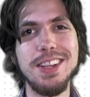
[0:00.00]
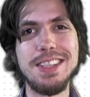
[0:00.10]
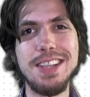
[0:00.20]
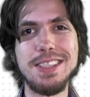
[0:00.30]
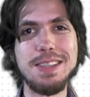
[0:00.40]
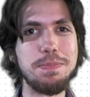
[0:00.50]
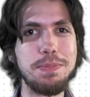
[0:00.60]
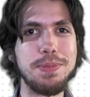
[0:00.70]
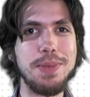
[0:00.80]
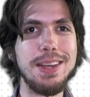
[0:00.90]
It doesn't
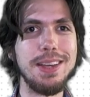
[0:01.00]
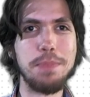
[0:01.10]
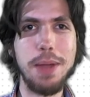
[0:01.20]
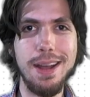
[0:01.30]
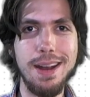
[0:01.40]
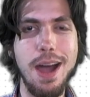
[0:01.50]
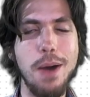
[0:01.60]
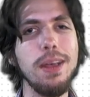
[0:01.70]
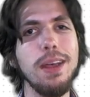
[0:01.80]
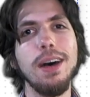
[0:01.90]
pan out.